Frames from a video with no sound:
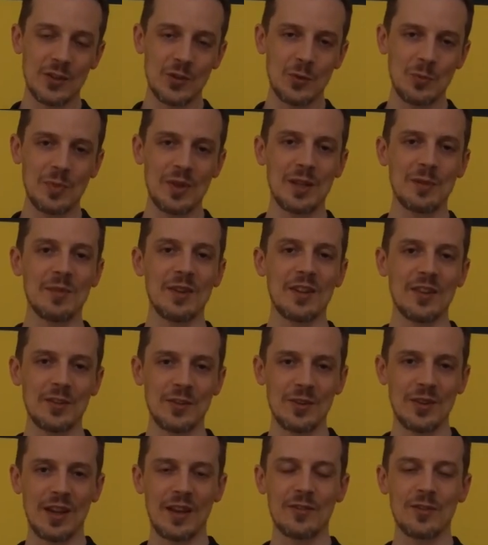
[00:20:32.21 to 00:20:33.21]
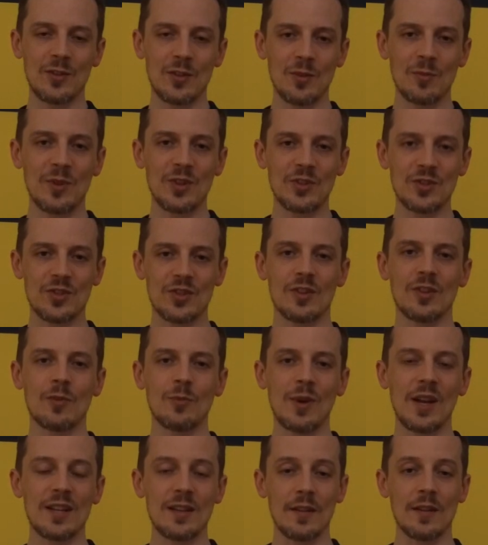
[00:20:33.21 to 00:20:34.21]
speed because you have so much
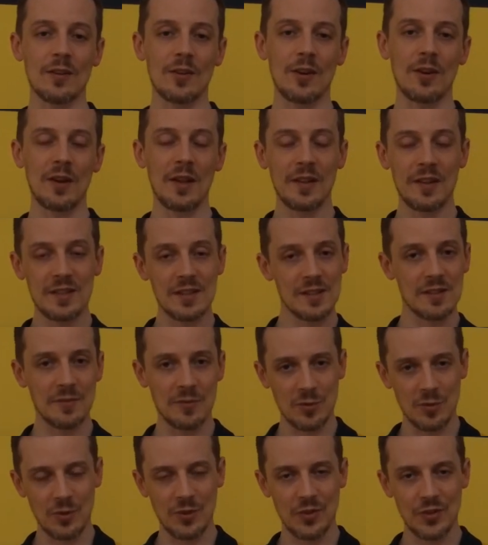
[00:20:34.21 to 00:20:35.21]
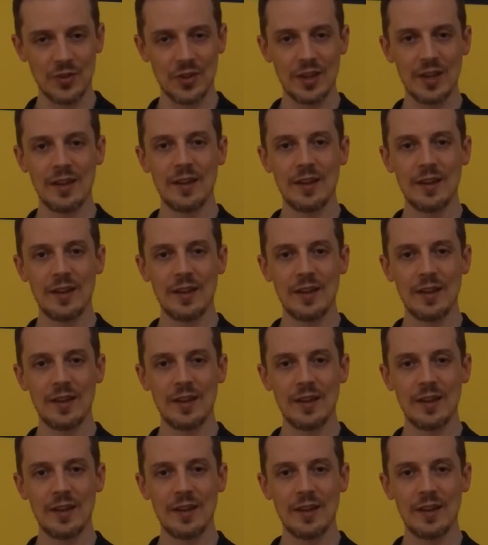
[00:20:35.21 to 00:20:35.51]
weight in the car. And this is of course